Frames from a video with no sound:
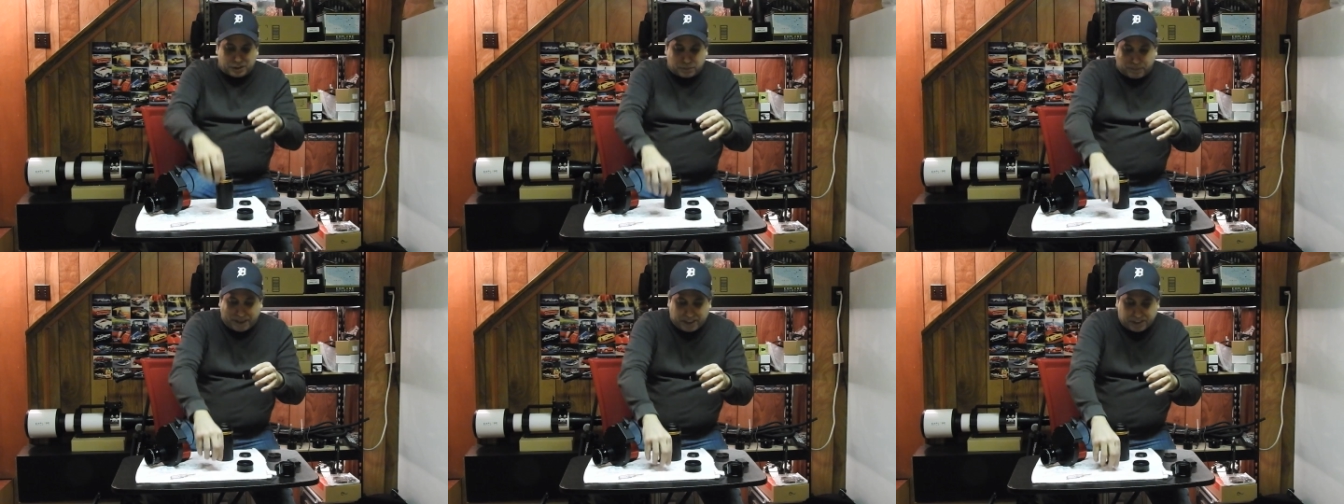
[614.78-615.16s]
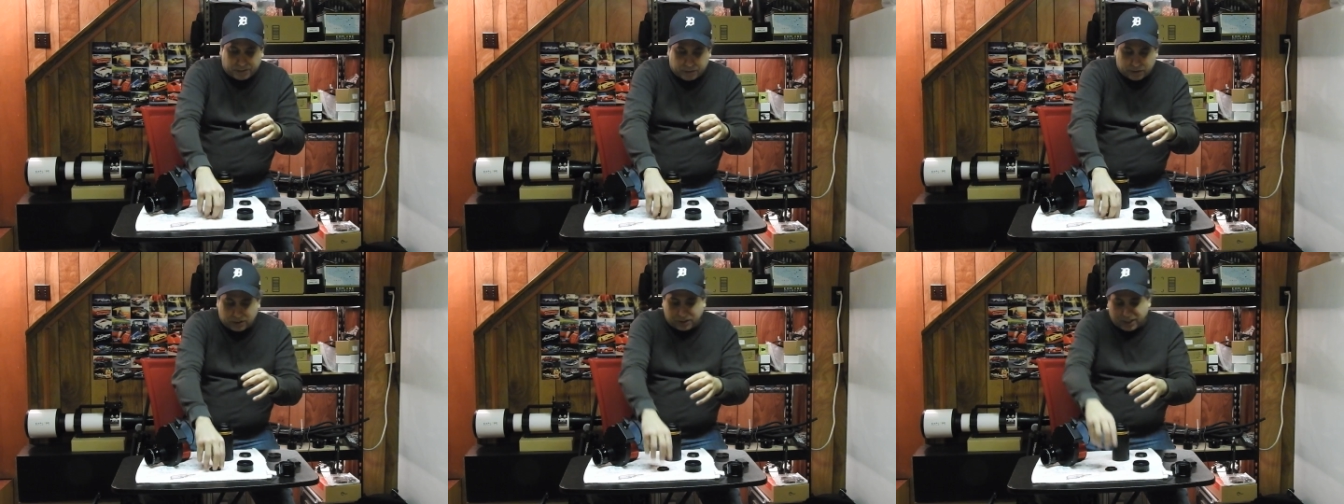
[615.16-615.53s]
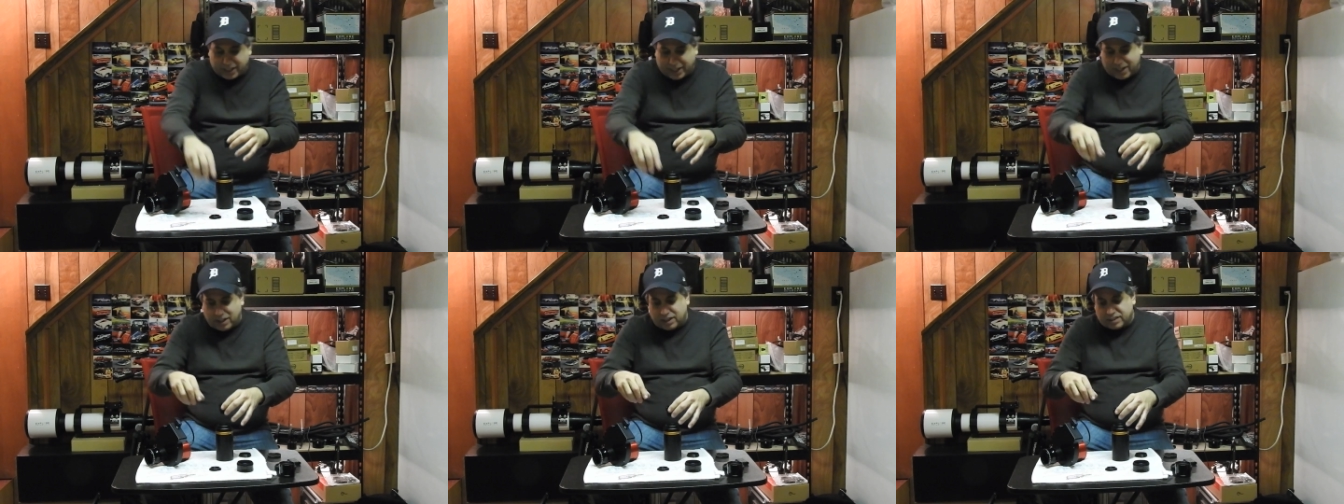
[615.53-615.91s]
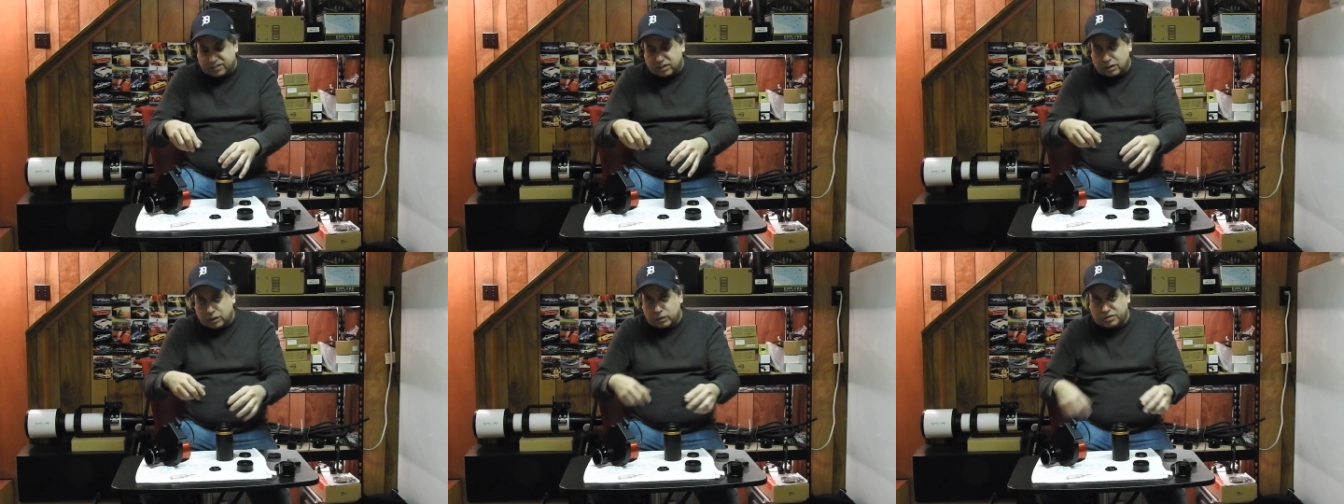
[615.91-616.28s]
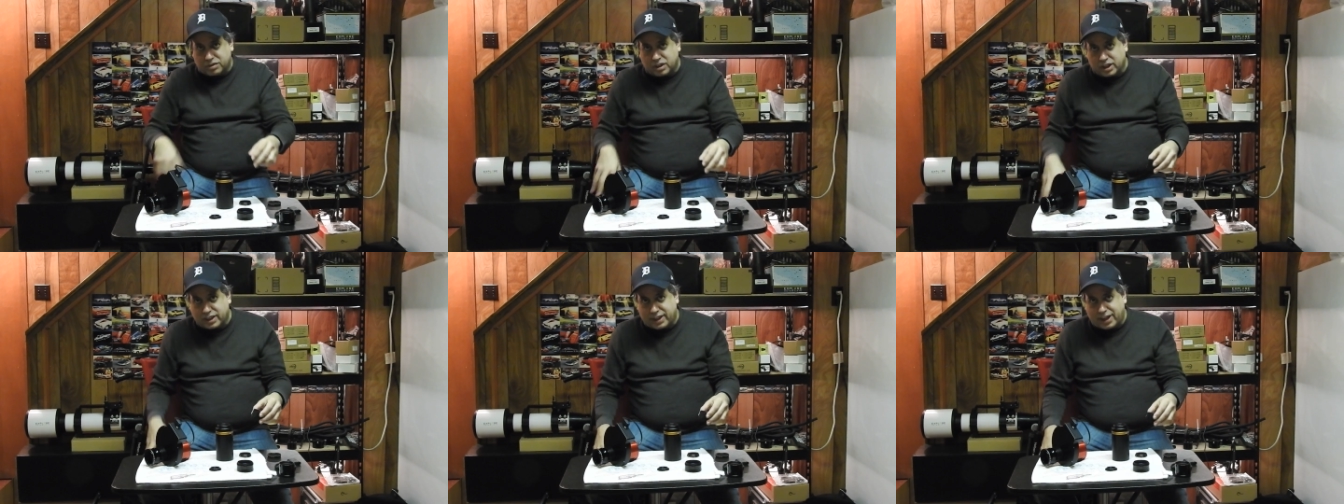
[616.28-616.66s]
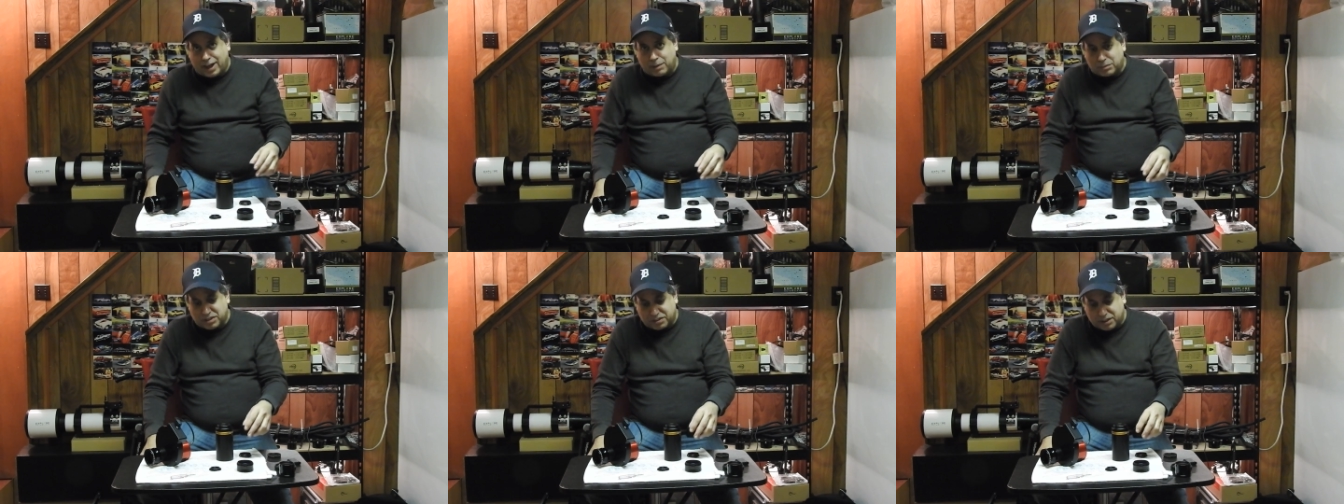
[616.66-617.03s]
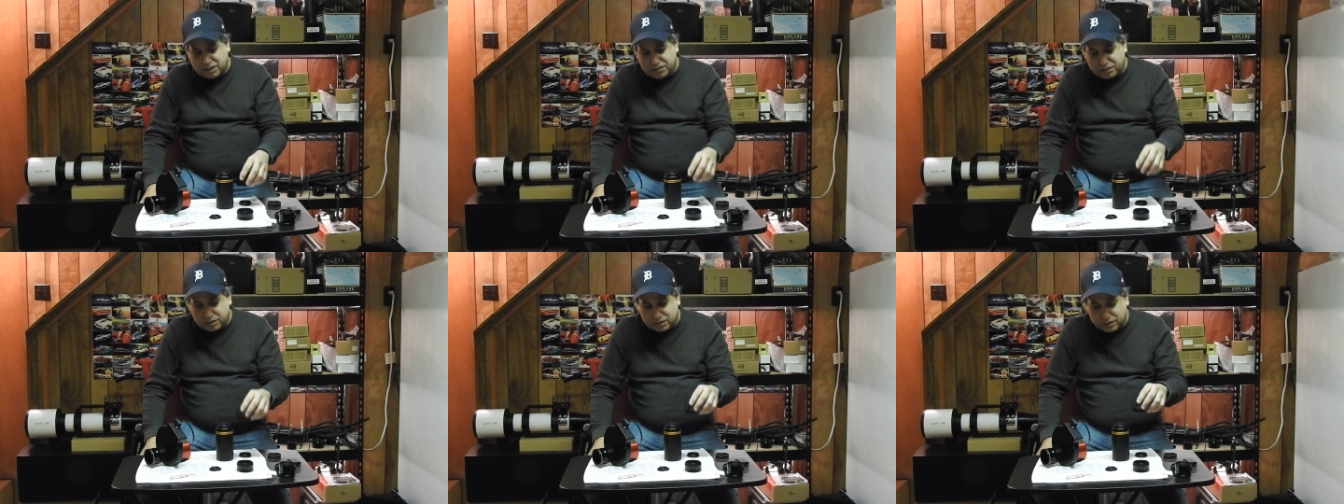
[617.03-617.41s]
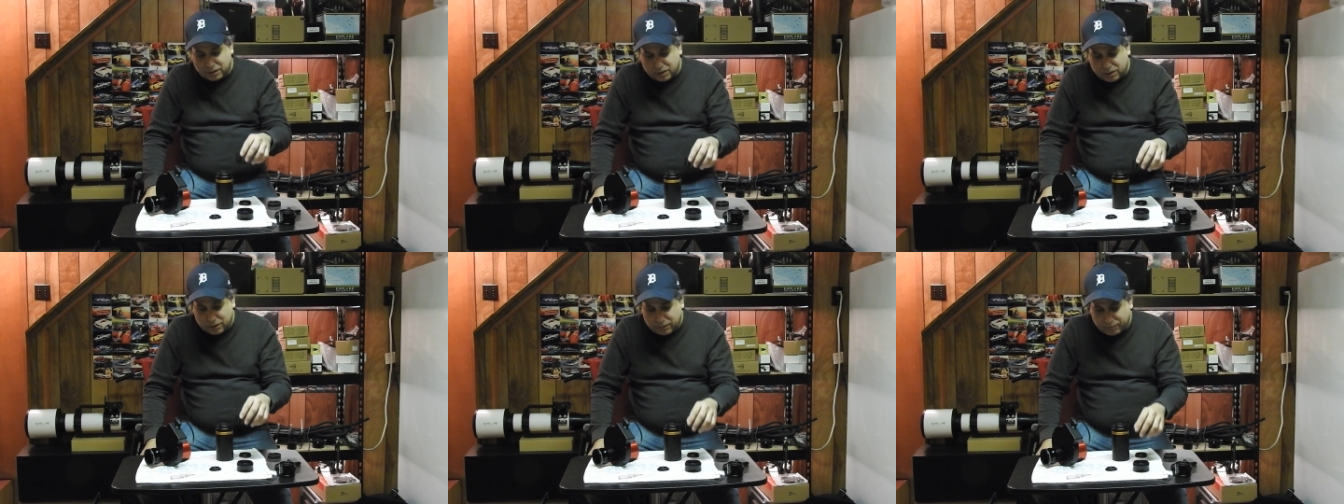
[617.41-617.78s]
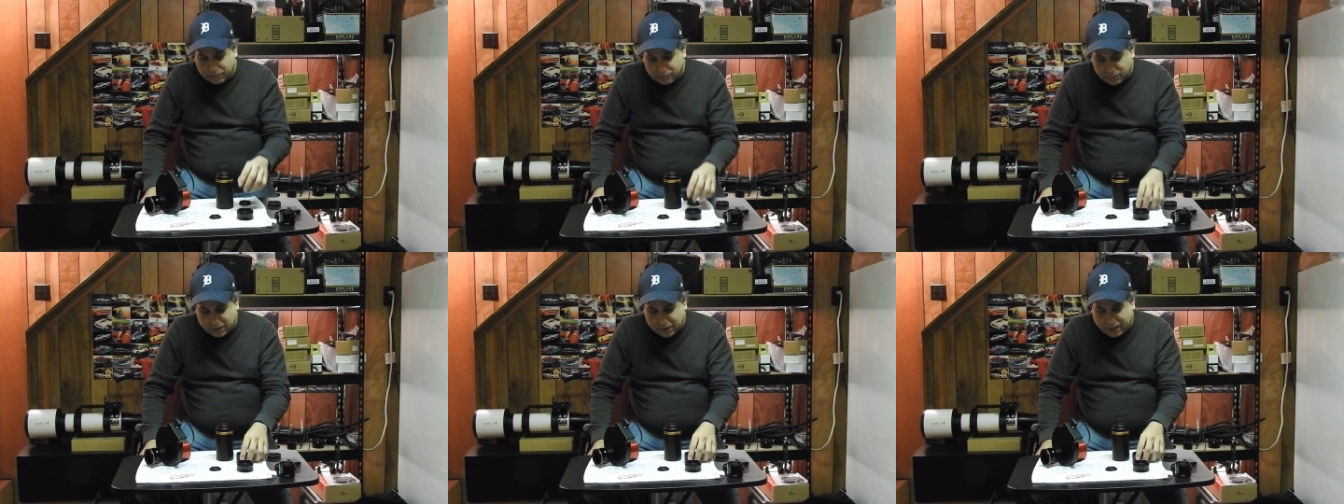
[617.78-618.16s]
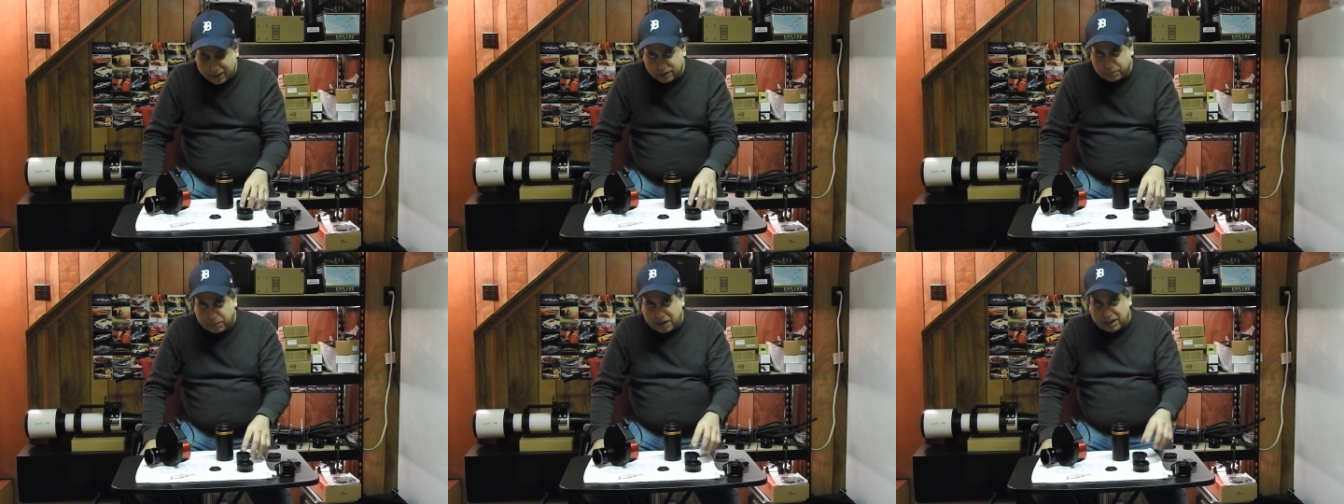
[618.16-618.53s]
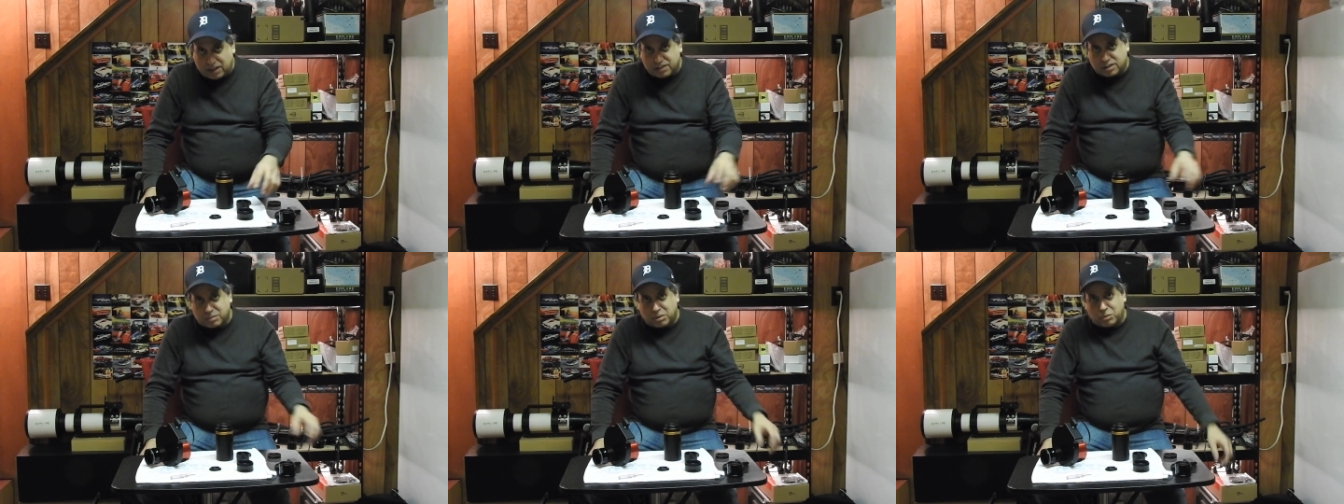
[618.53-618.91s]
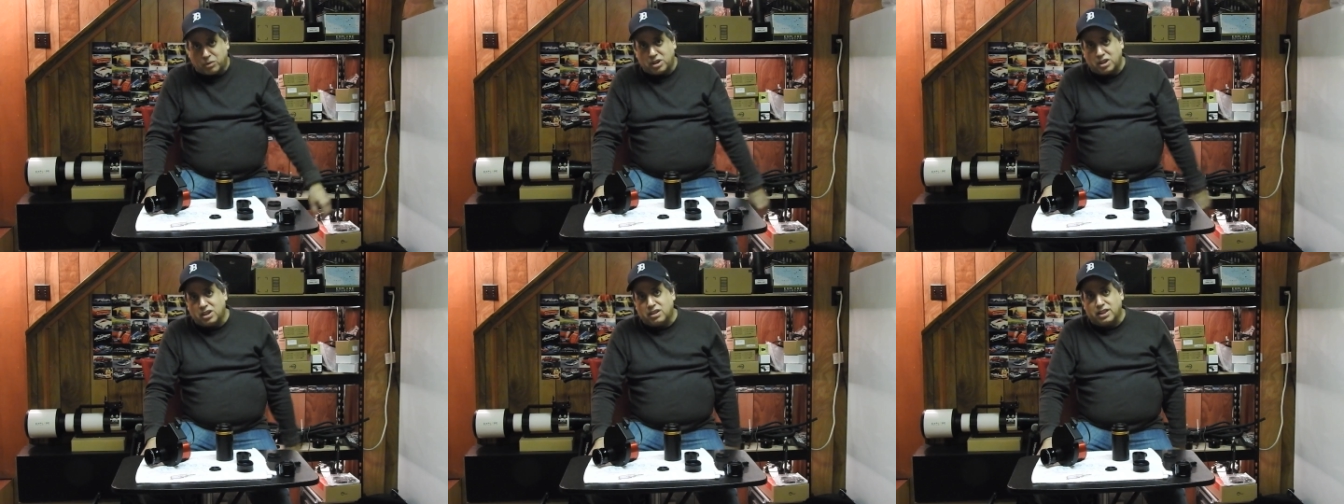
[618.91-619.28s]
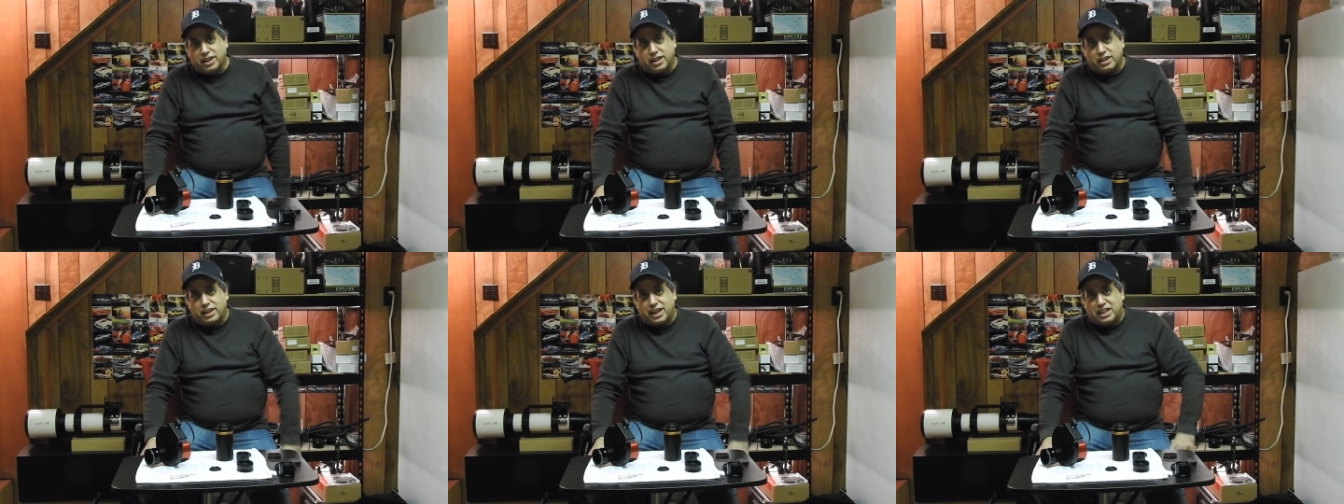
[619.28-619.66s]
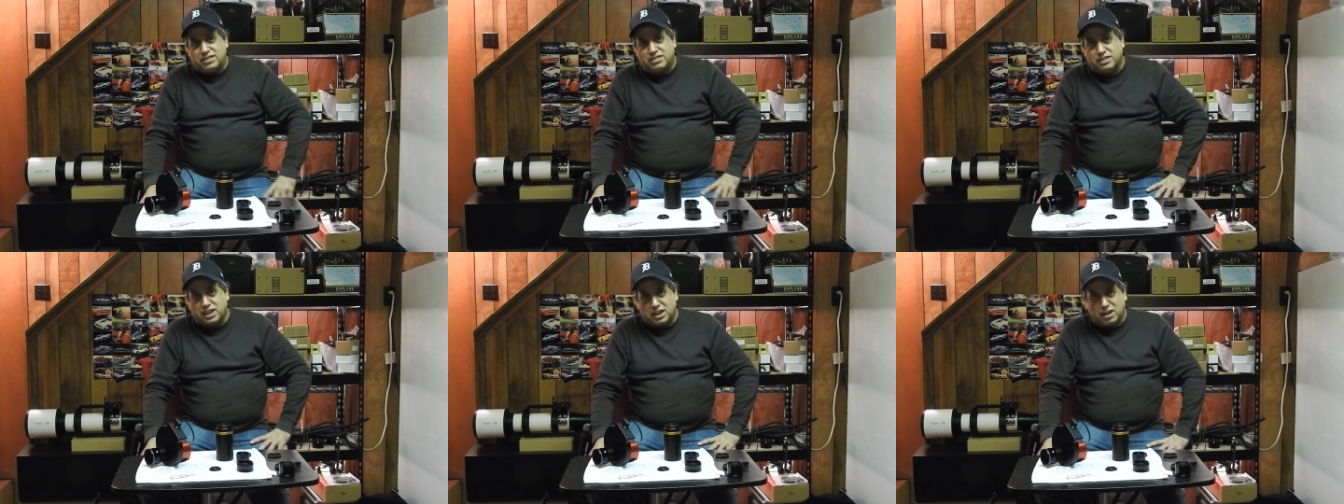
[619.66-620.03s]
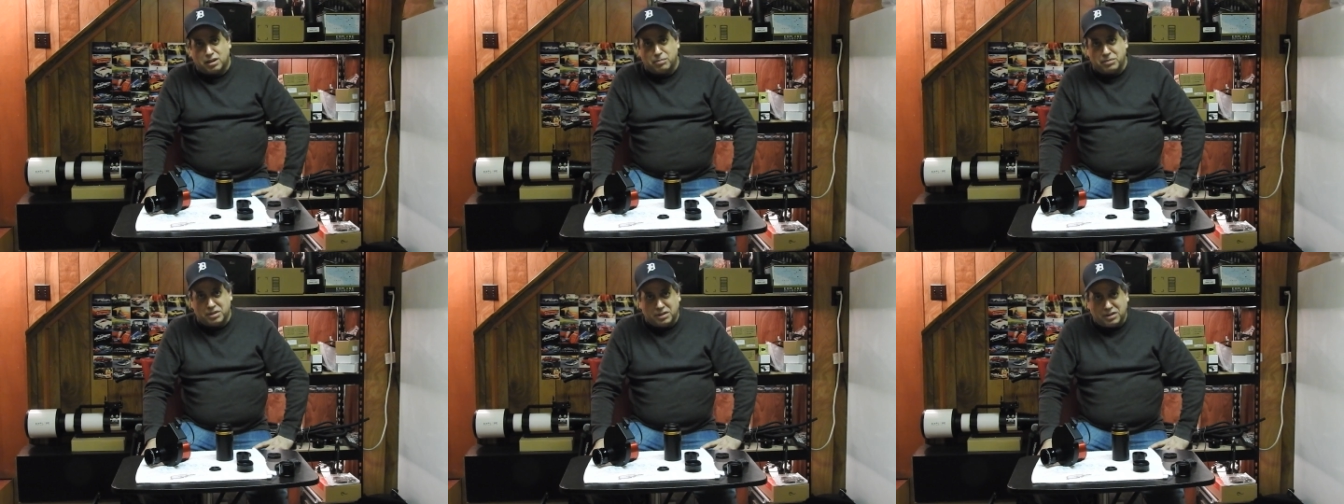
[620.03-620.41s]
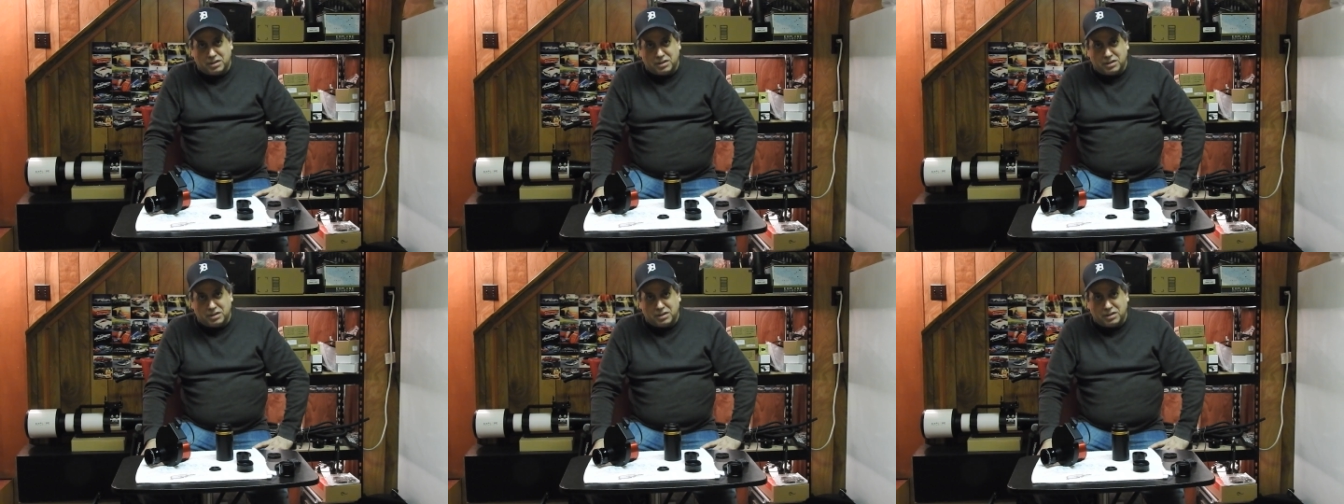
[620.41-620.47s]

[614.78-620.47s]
spacer to get it as close to the camera sensor as possible. What do you think of that setup?